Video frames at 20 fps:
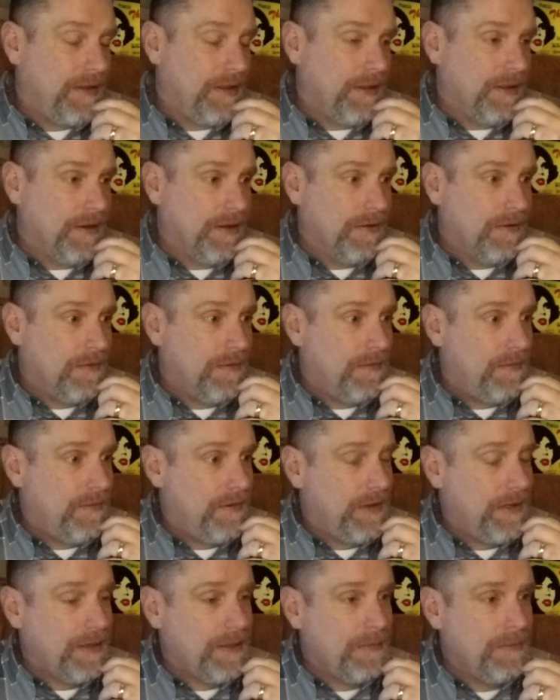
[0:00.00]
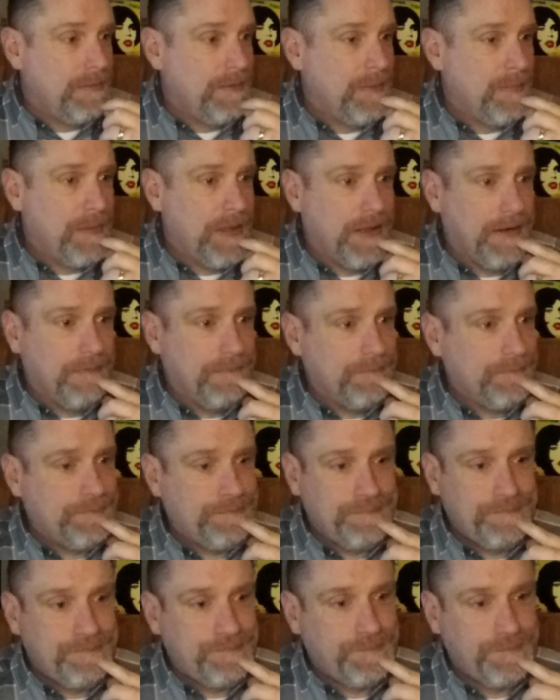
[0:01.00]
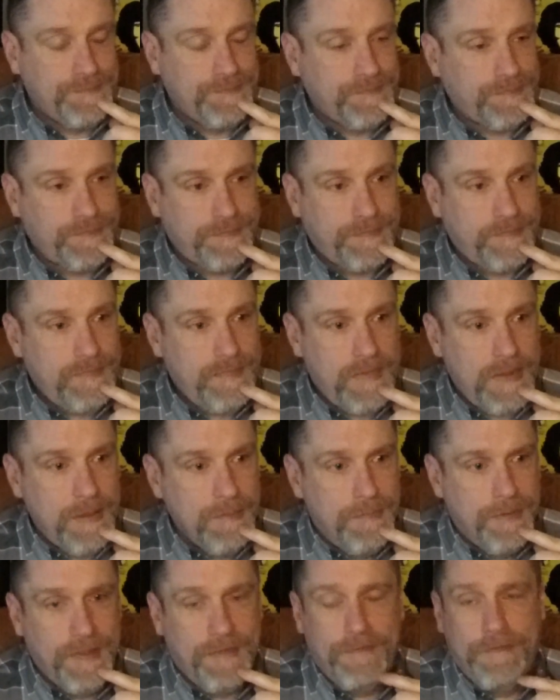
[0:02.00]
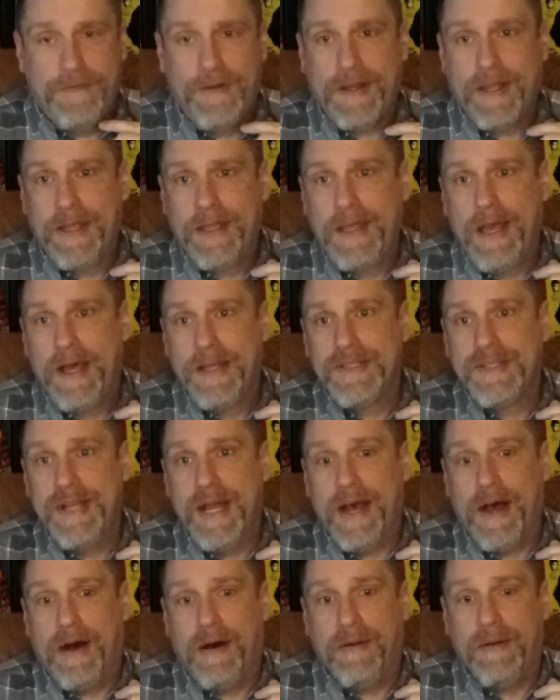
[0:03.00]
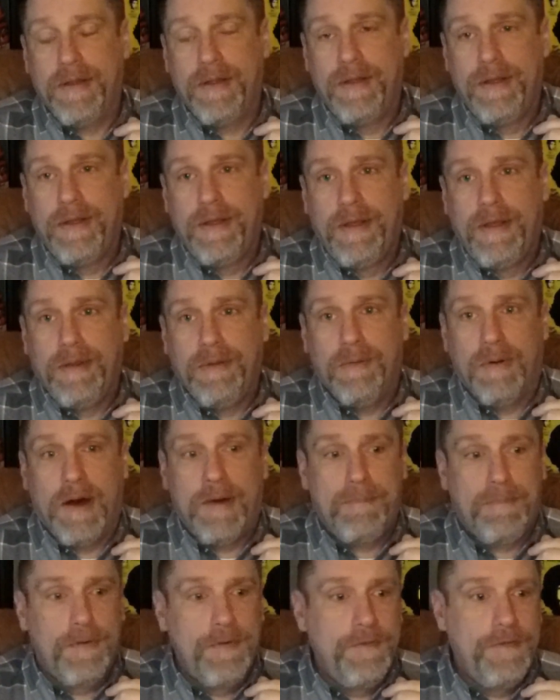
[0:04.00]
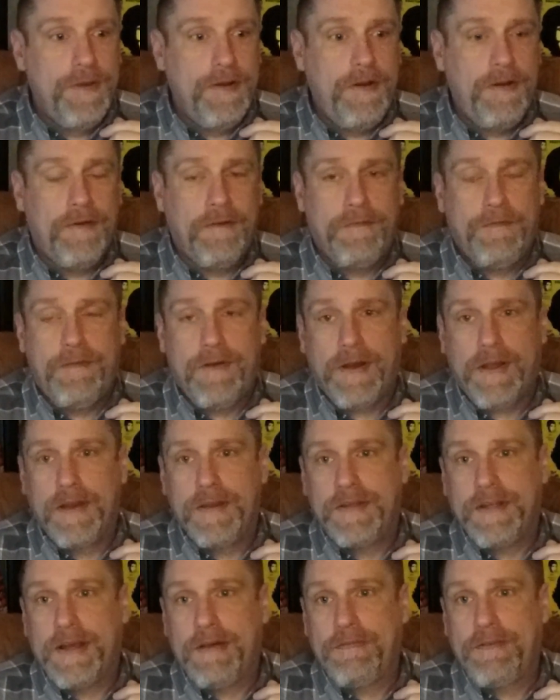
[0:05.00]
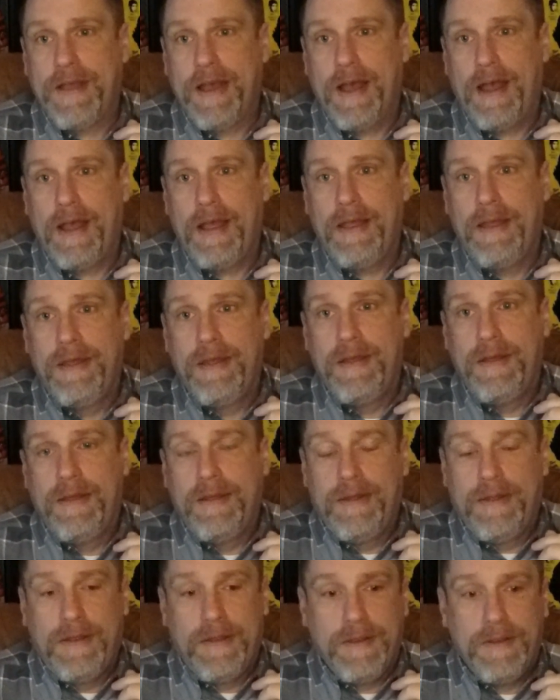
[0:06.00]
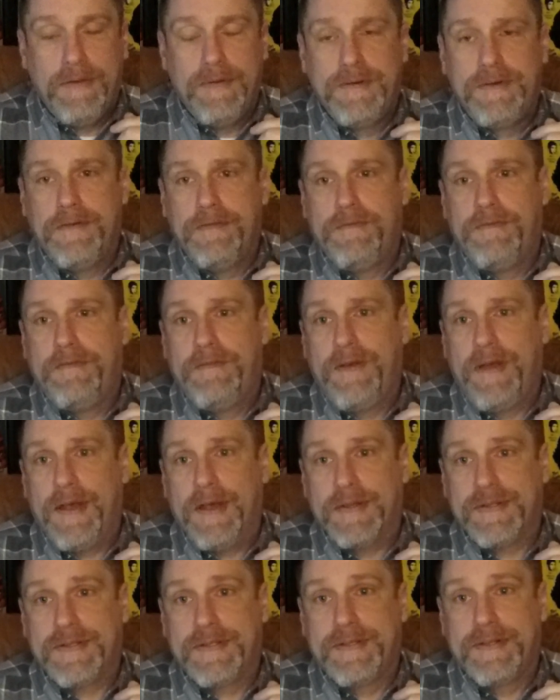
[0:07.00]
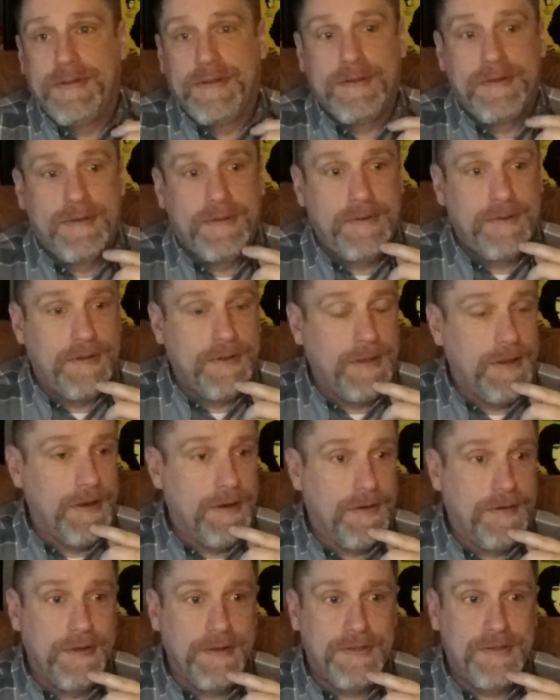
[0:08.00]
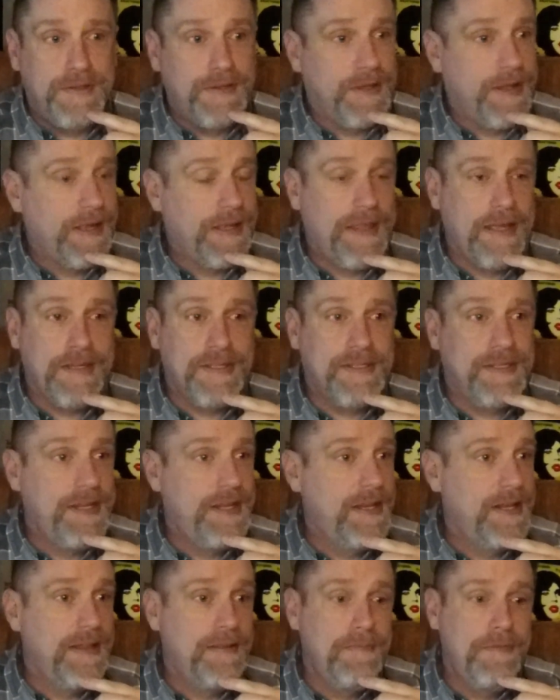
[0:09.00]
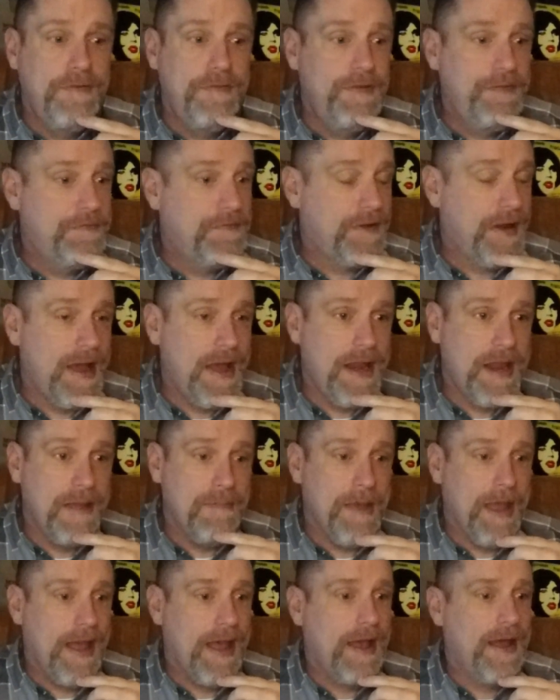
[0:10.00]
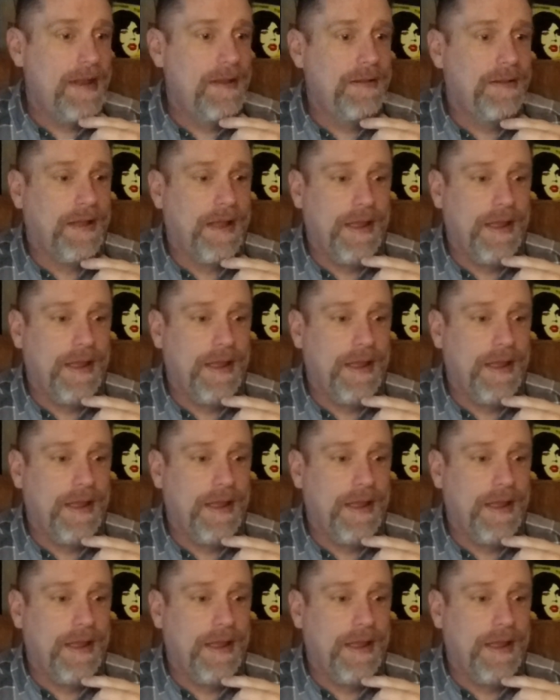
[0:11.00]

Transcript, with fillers: You know, I, I mean, put the fucking guns down. You want to prove that you're a fucking tough guy? Use your fists. You know, it's like that scene in the movie Friday, man.